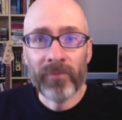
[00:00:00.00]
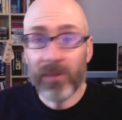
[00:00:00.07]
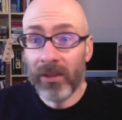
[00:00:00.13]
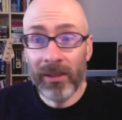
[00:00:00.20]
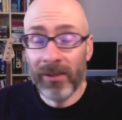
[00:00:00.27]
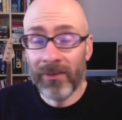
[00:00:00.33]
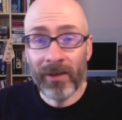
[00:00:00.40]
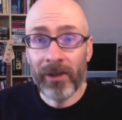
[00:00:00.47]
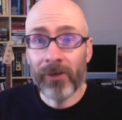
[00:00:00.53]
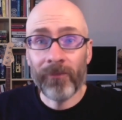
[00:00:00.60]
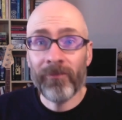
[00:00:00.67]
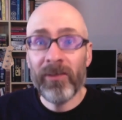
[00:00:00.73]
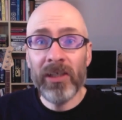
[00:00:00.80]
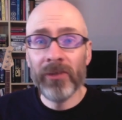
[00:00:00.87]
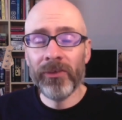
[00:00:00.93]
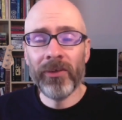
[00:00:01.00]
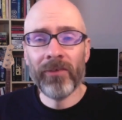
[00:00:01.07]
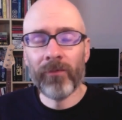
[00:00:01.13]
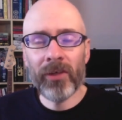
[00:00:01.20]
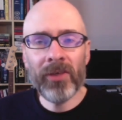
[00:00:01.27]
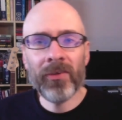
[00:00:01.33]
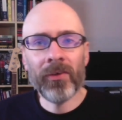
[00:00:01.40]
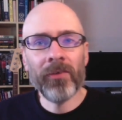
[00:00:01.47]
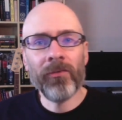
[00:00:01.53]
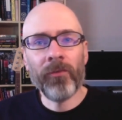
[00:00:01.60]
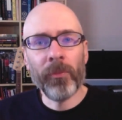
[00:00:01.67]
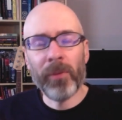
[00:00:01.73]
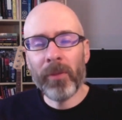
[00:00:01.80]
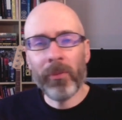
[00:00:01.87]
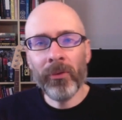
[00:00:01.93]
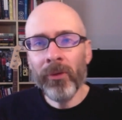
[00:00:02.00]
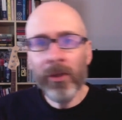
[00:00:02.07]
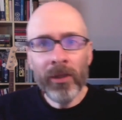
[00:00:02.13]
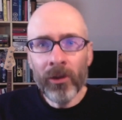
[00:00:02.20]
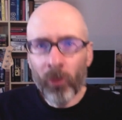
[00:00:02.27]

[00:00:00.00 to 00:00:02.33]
entire fields of research for people.